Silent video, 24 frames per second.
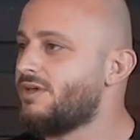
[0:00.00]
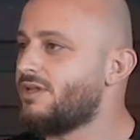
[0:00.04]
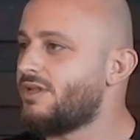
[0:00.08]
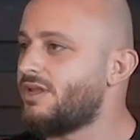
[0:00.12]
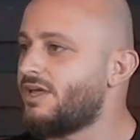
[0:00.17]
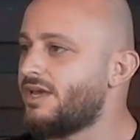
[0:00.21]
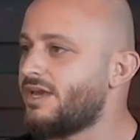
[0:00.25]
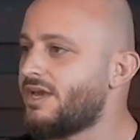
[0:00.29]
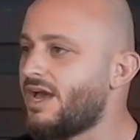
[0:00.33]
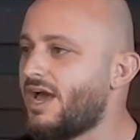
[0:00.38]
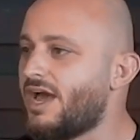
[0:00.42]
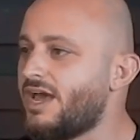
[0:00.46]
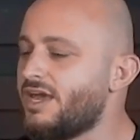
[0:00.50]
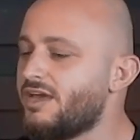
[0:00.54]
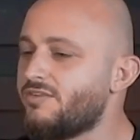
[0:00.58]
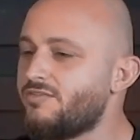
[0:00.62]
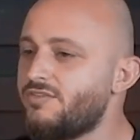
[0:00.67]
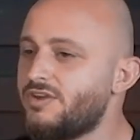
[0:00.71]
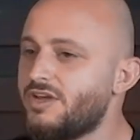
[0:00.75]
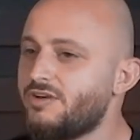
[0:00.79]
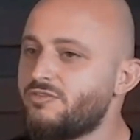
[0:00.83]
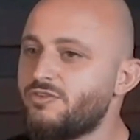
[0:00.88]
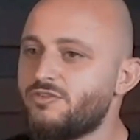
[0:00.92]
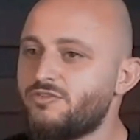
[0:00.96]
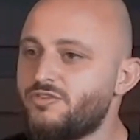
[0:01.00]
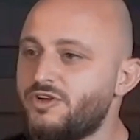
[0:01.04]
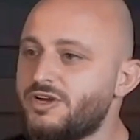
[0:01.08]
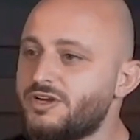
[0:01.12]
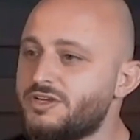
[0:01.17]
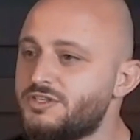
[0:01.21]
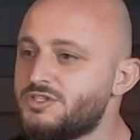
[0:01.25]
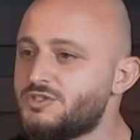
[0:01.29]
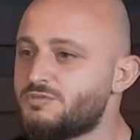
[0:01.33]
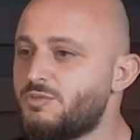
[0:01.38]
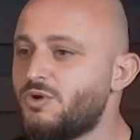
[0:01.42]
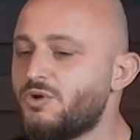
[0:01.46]
Like, I have never
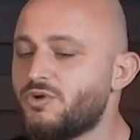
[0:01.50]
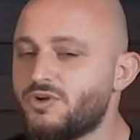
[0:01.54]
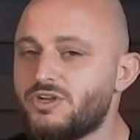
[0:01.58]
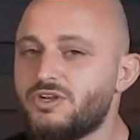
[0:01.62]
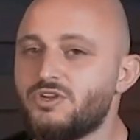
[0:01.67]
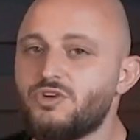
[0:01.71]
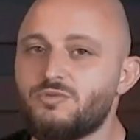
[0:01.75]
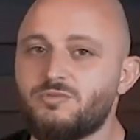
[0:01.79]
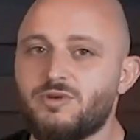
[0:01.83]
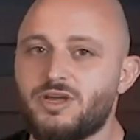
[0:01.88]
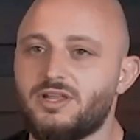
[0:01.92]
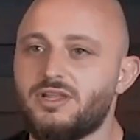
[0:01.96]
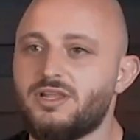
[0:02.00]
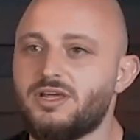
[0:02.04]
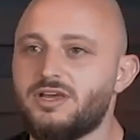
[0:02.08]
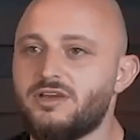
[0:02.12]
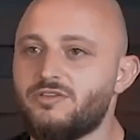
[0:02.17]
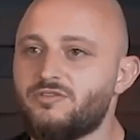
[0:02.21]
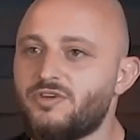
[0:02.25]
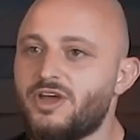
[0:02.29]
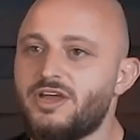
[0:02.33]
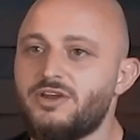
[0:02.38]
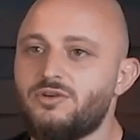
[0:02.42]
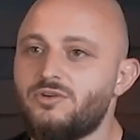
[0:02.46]
fucking spoken to you in my life.